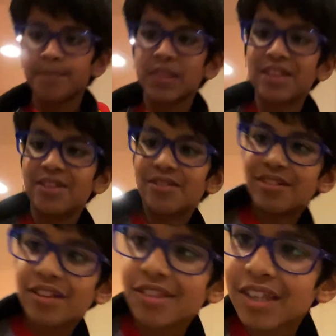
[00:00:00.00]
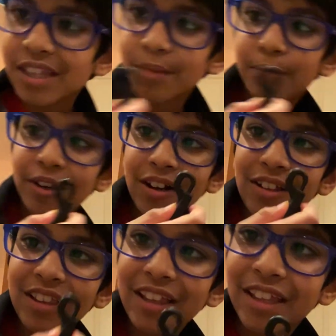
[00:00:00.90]
To do this, you need to
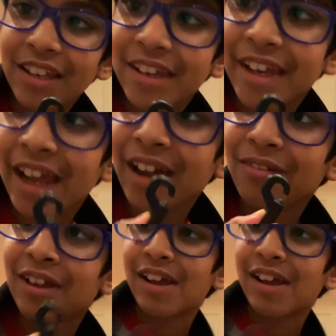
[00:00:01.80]
pull it down